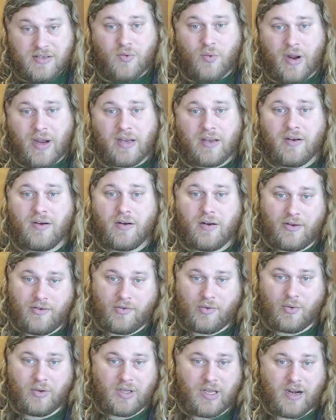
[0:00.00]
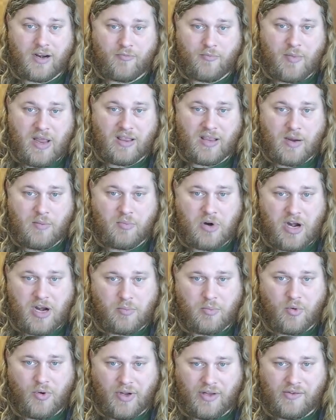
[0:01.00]
quite good into a lot of melee
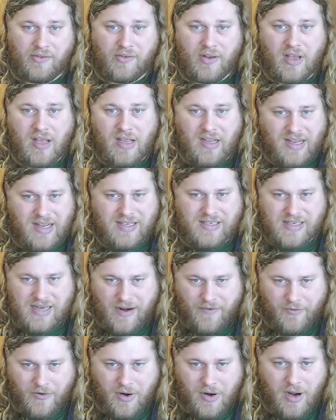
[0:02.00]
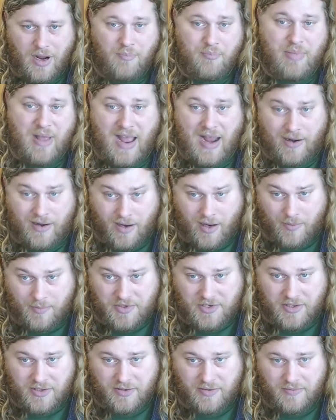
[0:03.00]
breakpoints. It's never a bad
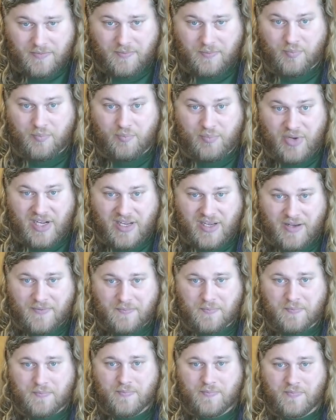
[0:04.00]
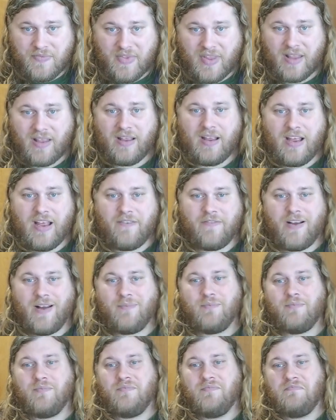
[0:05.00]
option, but if
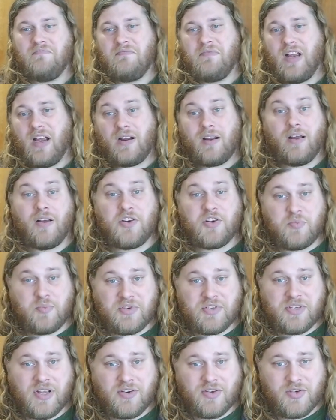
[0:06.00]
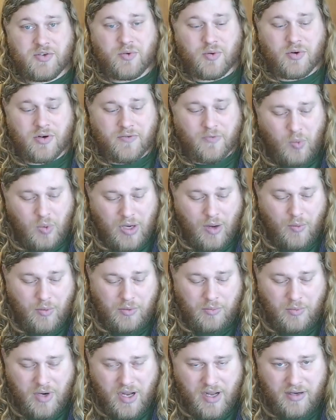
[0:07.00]
I'm not 100% sure of what I
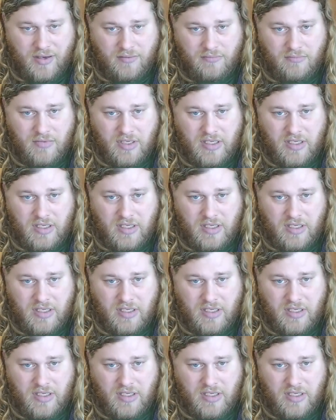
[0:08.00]
want to run,